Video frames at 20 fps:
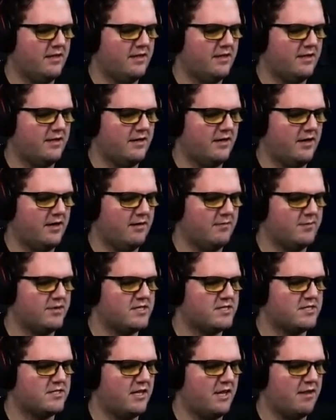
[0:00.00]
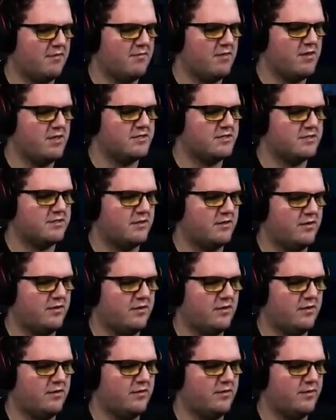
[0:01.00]
Alright, I'm gonna slam this
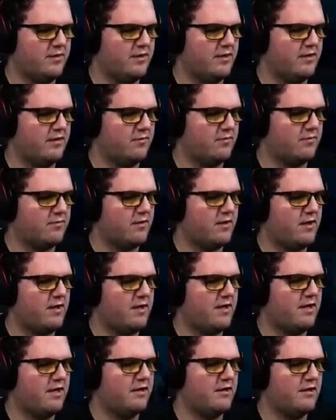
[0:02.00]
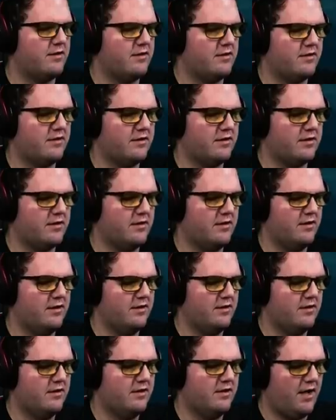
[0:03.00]
all the way to the right.
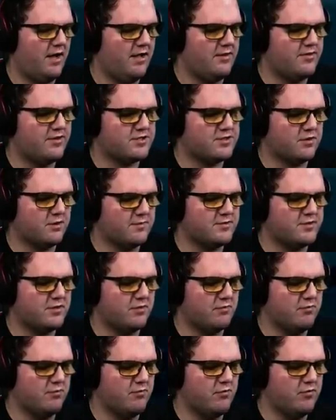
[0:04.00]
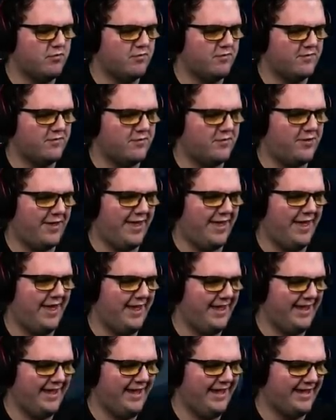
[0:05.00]
The storms don't move, do
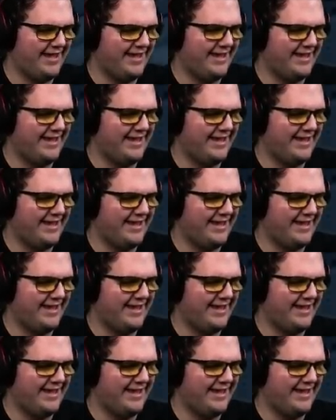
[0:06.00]
they?